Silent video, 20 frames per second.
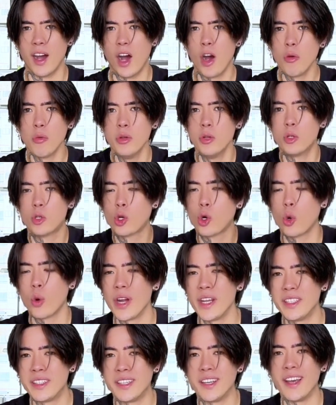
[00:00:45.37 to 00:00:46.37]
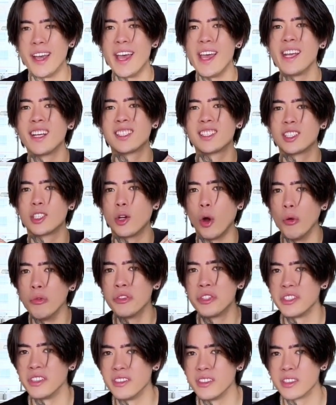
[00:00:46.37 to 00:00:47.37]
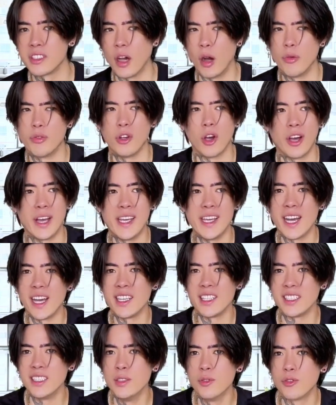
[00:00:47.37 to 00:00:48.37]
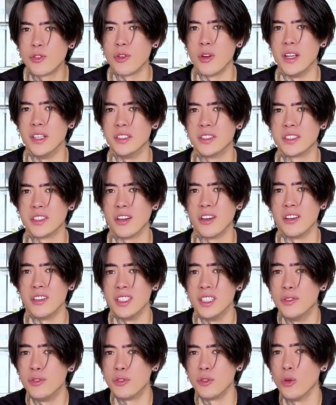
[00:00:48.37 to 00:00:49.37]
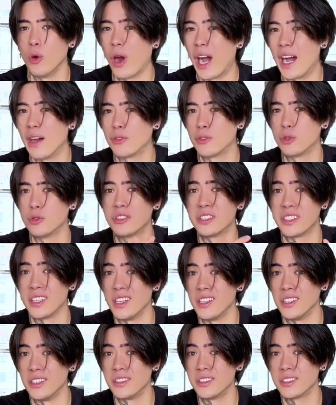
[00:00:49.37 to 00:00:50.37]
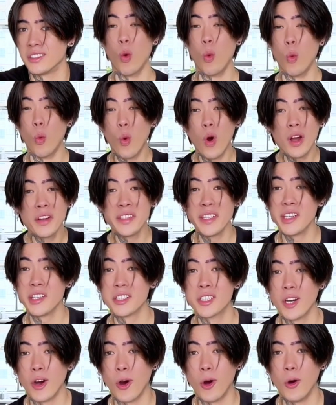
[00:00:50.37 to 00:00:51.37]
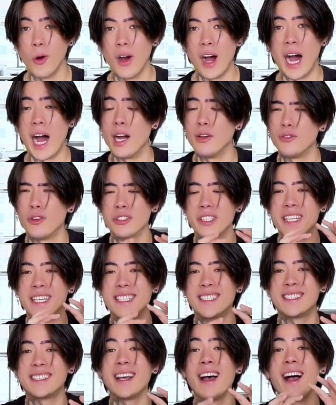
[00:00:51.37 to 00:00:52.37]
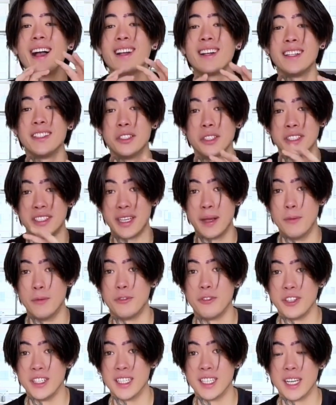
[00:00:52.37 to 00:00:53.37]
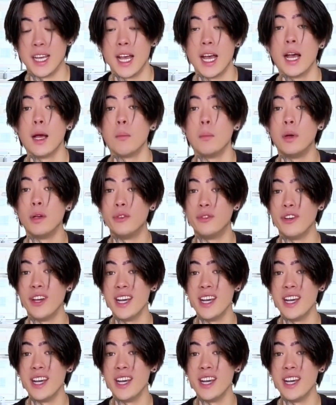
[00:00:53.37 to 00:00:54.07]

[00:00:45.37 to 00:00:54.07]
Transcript: how will you create the X content of your AI influencer if you have to sell it? 1 year ago, I thought exactly the same thing. But